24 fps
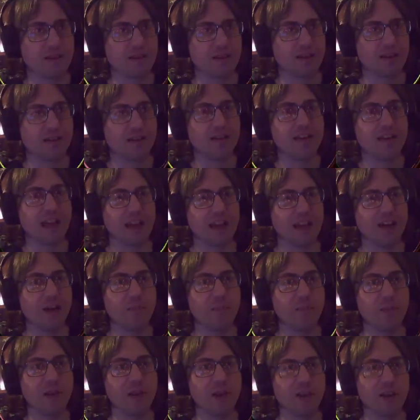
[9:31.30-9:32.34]
Okay,
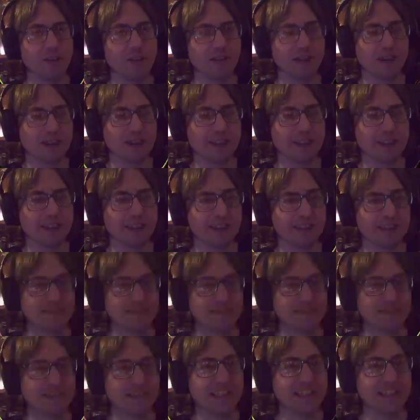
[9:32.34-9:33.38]
up the lungs.
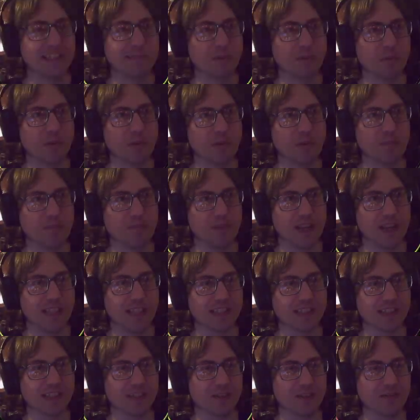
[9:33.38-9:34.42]
That's what we need
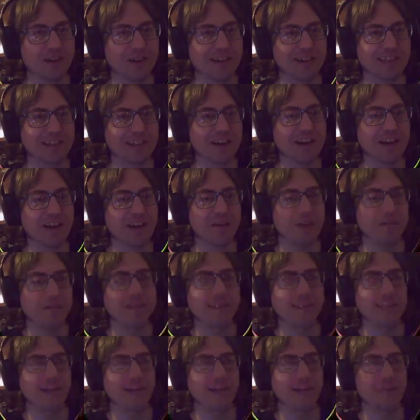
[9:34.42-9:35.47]
to do. I was trying to go up the
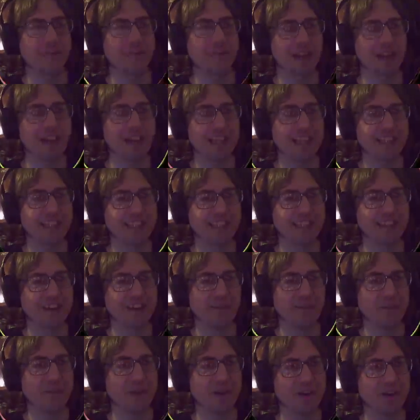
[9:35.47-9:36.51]
side, but I guess
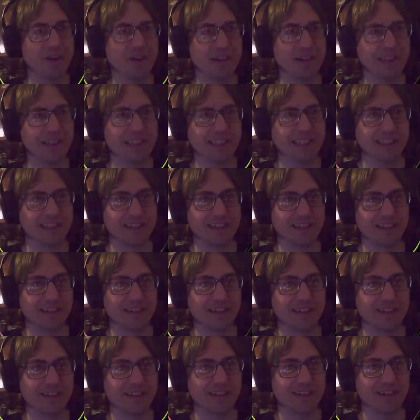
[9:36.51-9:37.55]
up the lungs
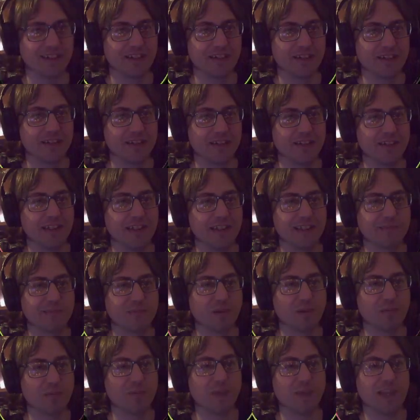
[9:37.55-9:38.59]
is
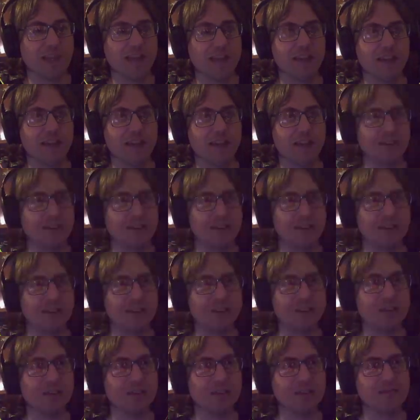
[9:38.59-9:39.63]
probably
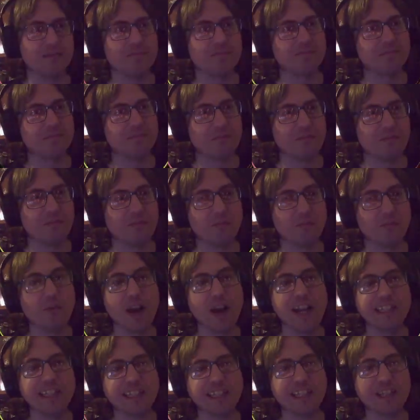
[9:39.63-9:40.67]

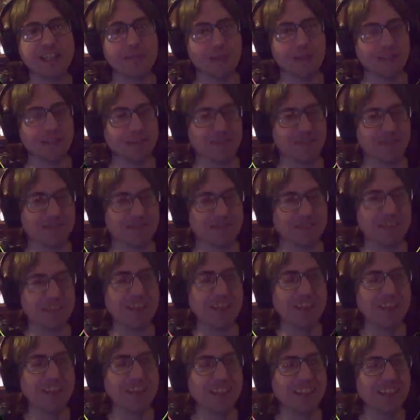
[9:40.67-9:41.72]
when it's in the middle.
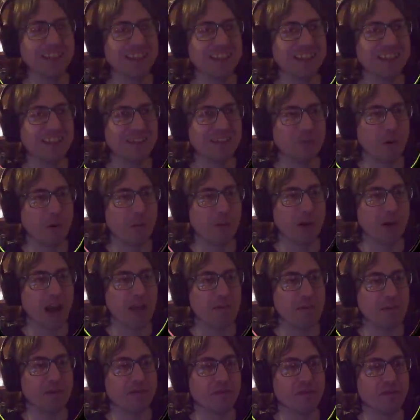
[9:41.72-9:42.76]
What we're
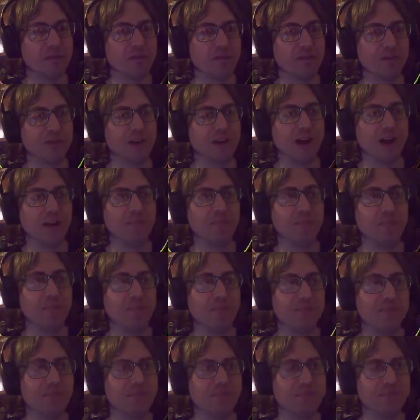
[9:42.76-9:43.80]
aiming for. Up
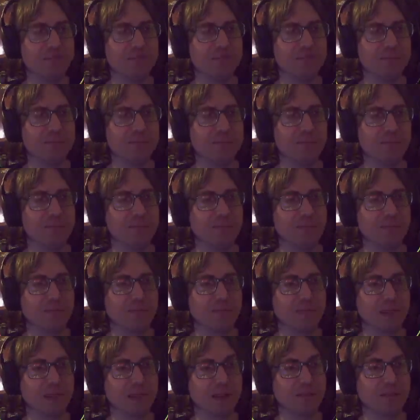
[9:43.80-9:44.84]

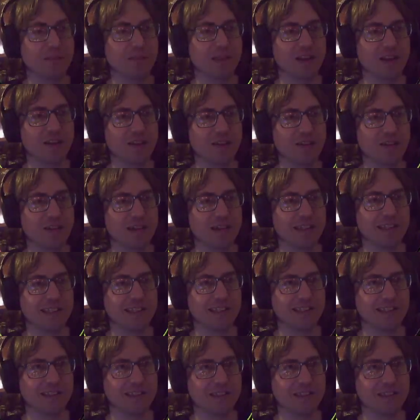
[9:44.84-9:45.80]
the lungs.